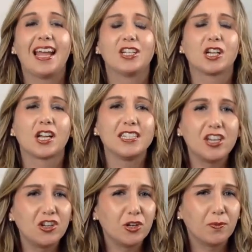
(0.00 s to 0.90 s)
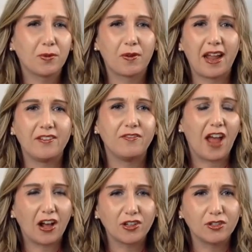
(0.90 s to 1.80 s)
and to continue to provide
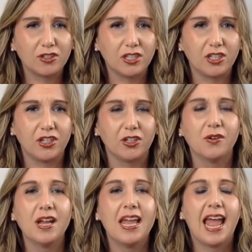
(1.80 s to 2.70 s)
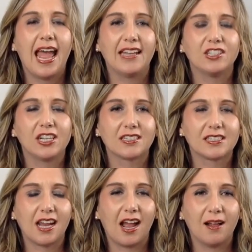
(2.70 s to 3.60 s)
value to you and
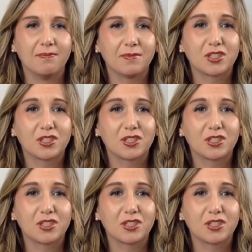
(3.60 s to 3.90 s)
just um,